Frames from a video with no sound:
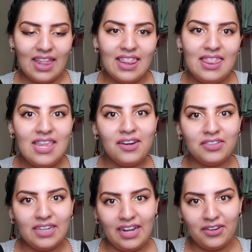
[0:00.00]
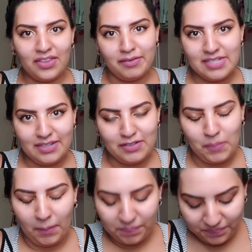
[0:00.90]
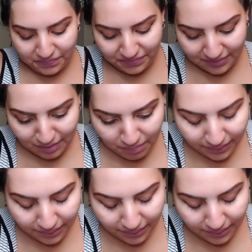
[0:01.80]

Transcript: Little did I know that was David's mom.